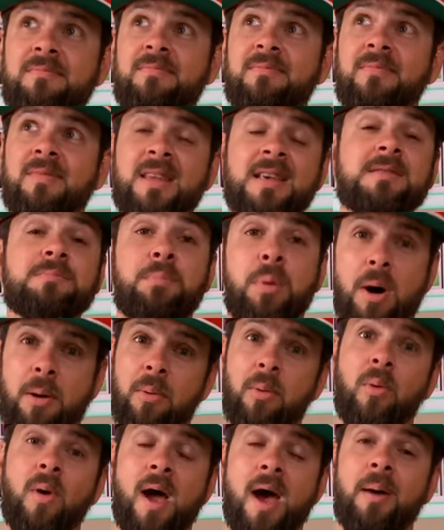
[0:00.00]
This
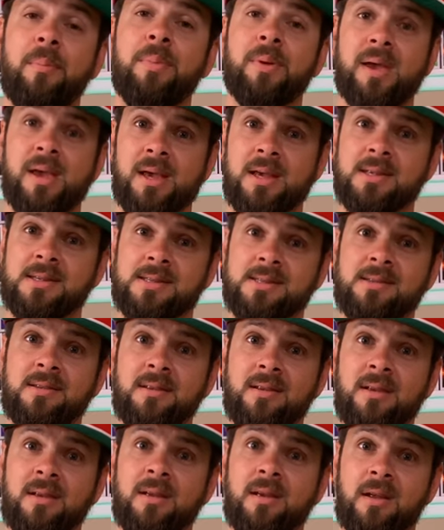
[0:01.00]
bubble wrap is
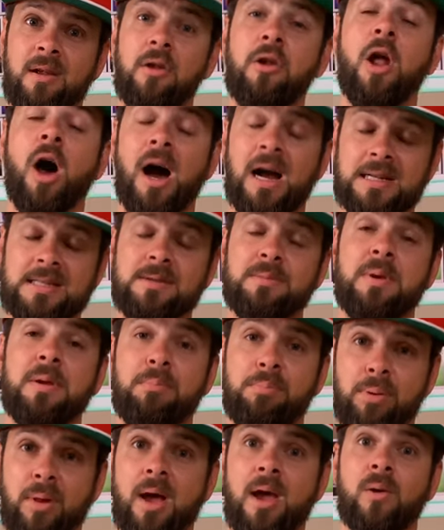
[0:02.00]
not to be
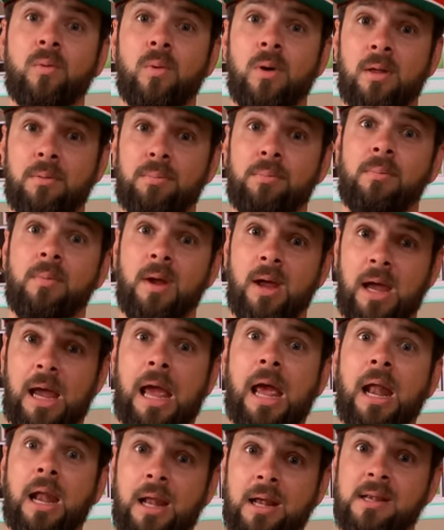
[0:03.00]
played with.
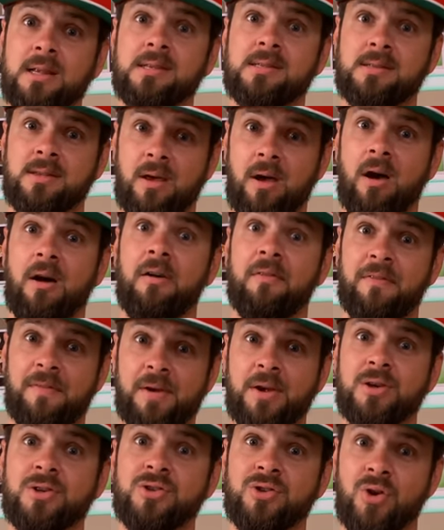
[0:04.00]
It is
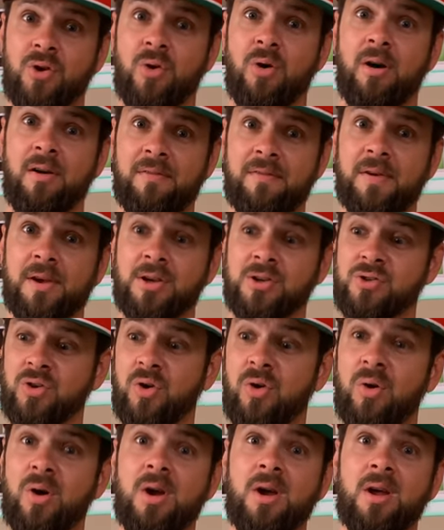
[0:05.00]
official.
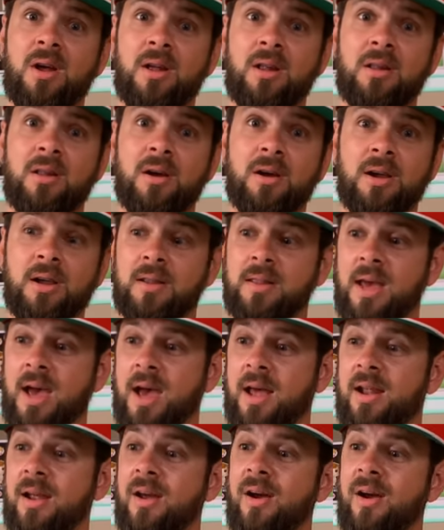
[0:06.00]
Look at that.